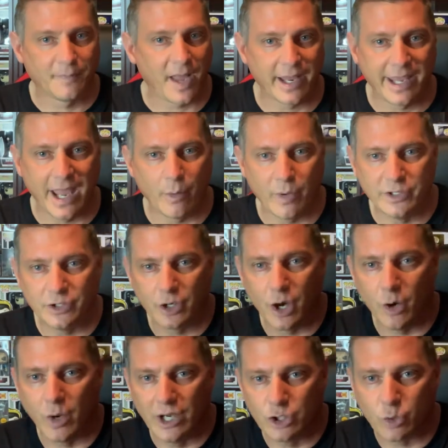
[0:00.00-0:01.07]
I can't wait to
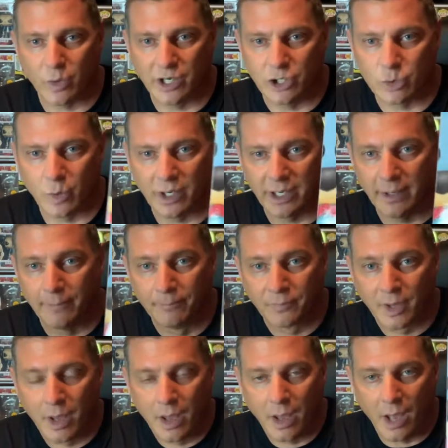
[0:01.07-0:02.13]
go in 2020.
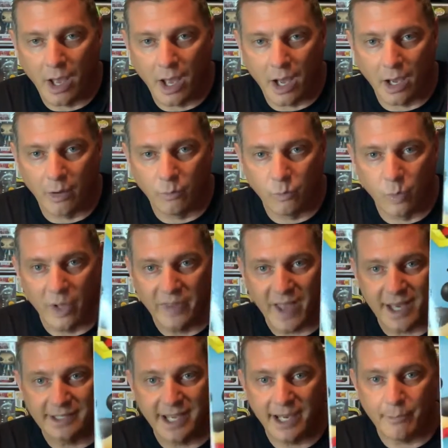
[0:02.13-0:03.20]
When
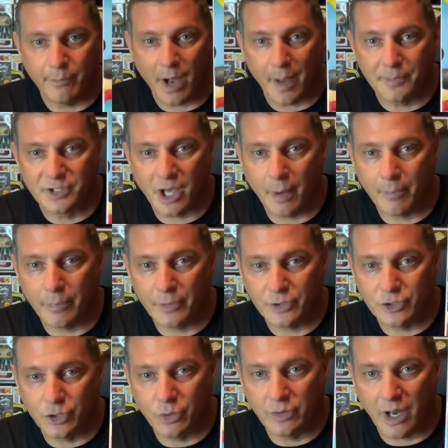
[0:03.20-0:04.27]
that date pops up
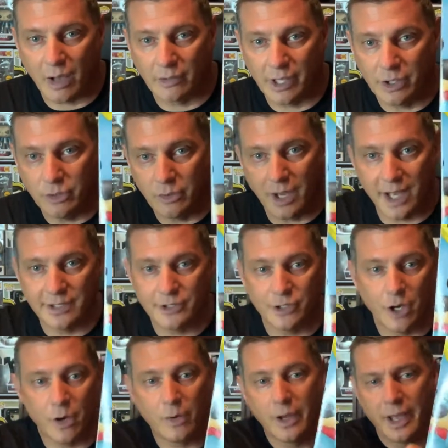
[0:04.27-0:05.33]
soon, I'll let you guys
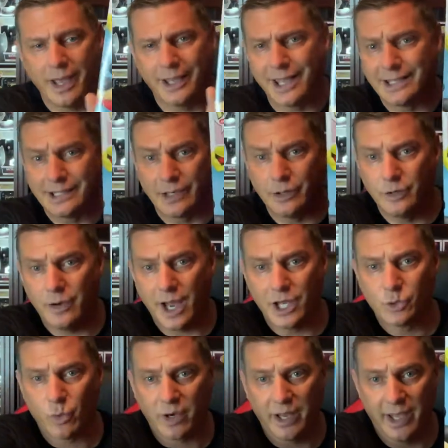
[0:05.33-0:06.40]
know in case any of you
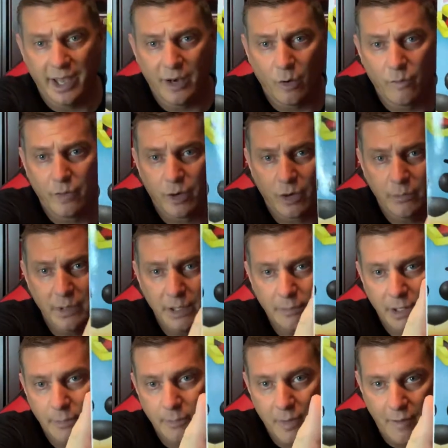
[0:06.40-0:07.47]
guys want to head over there and meet
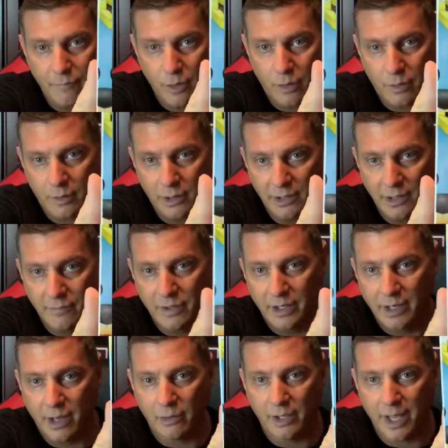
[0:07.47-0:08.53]
me. If you're living in
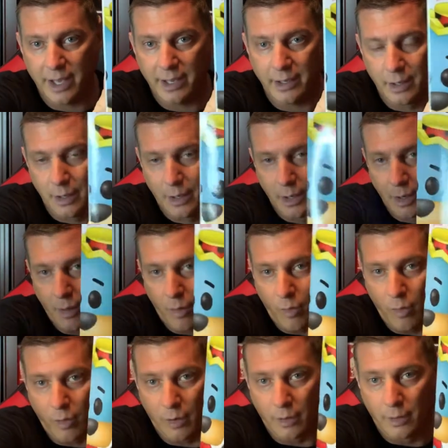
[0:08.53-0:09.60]
LA
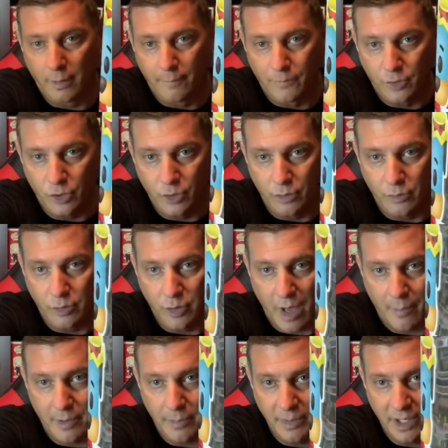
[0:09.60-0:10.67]
or you
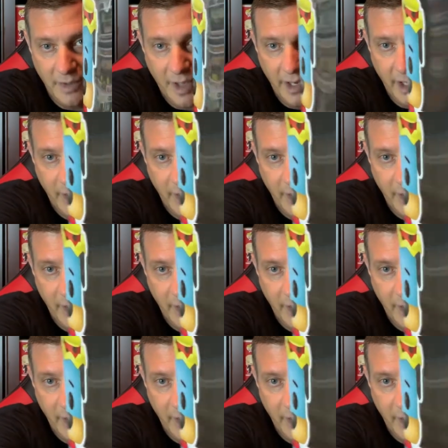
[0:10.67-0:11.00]
happen to be in that